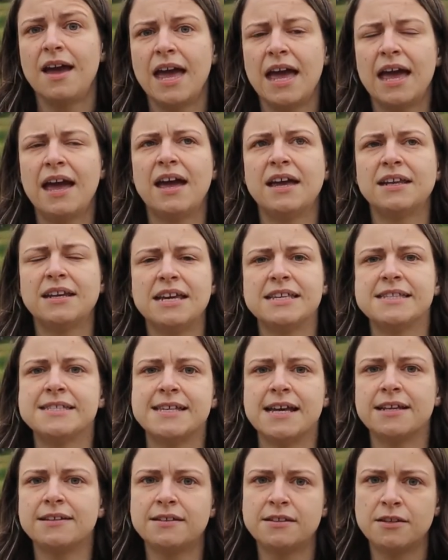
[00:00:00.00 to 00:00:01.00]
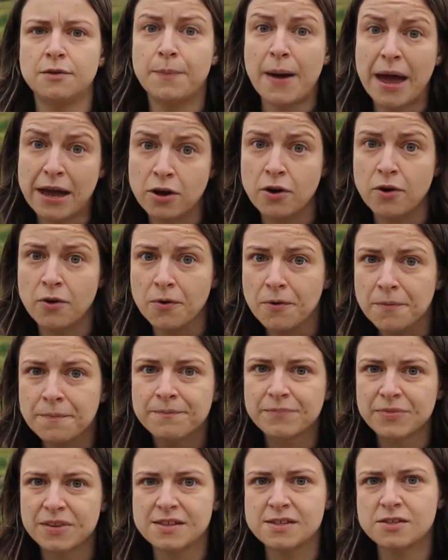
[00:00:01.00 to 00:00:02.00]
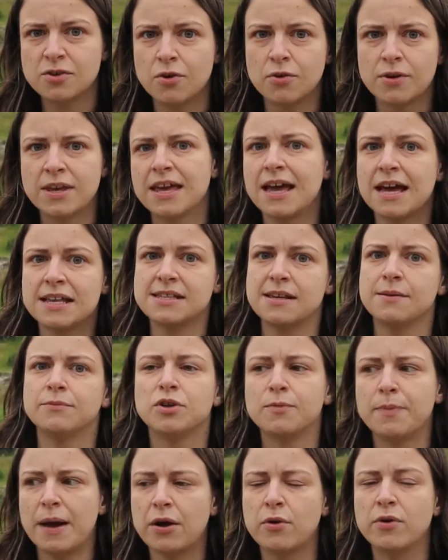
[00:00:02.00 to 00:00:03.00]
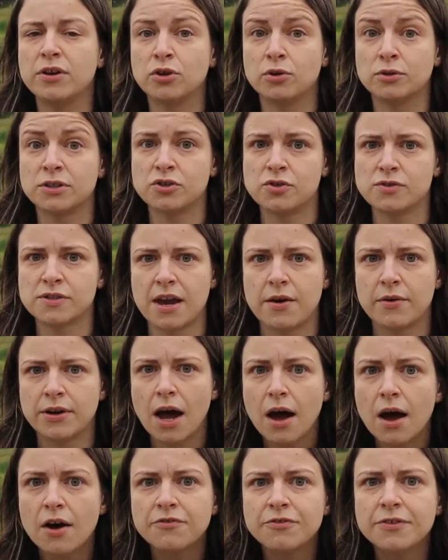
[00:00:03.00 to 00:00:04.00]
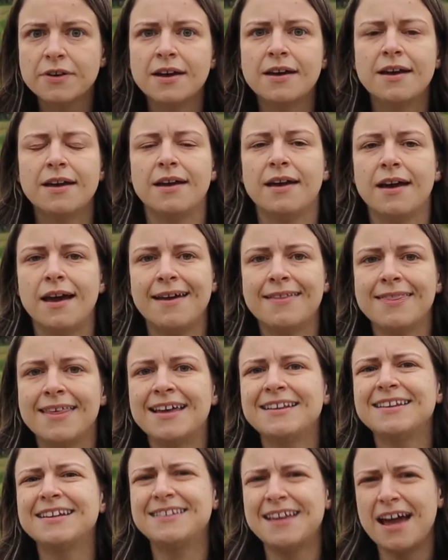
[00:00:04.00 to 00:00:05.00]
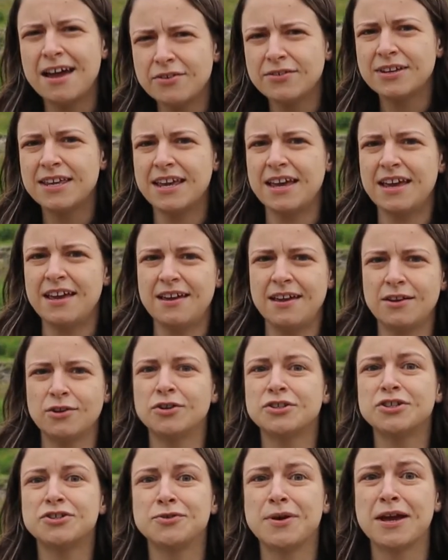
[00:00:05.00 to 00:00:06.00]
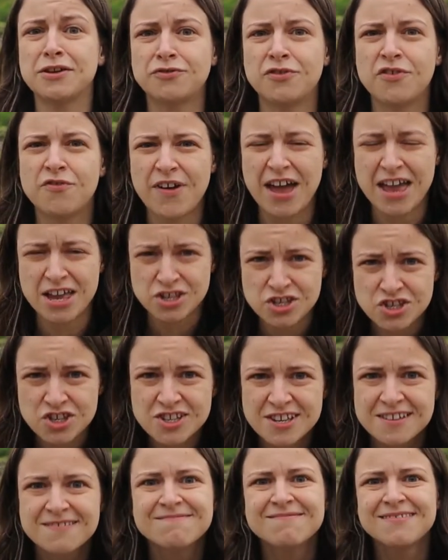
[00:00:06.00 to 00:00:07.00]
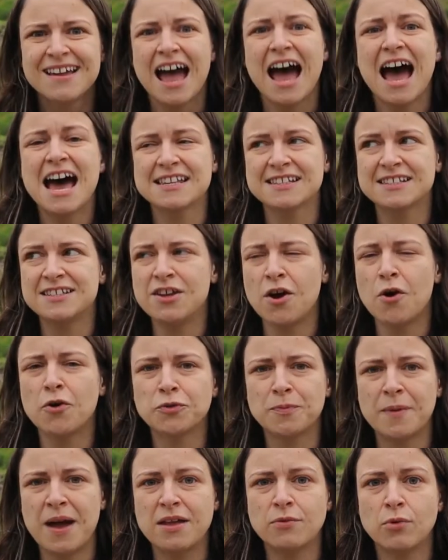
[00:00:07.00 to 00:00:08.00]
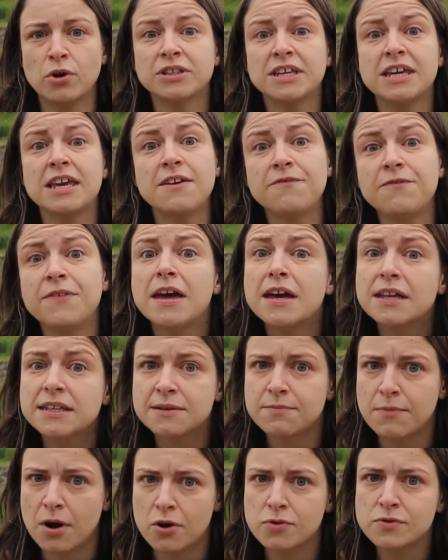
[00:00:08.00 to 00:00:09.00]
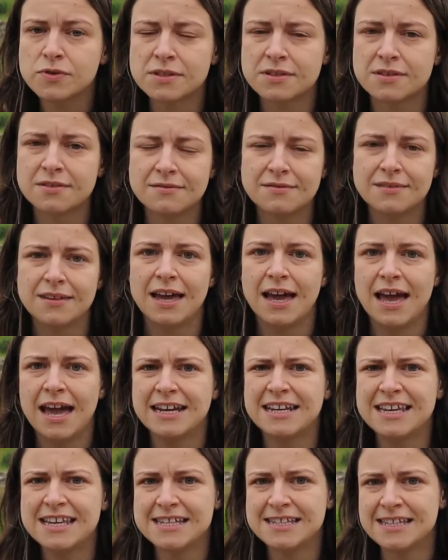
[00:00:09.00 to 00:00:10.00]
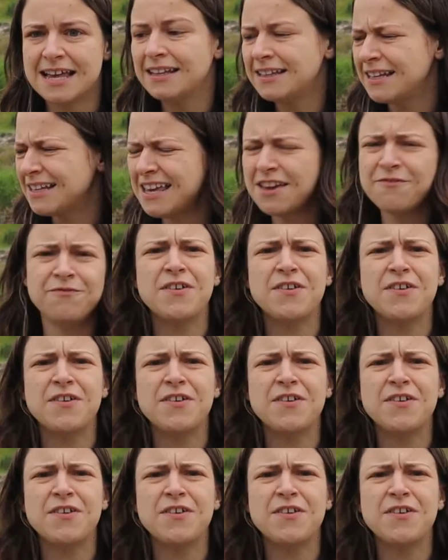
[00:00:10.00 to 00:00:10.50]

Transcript: and it said tobacco. So he got some tobacco in order to scare it off. And then the tanuki, in order to get revenge, asked the old man what he feared the most, and he said that he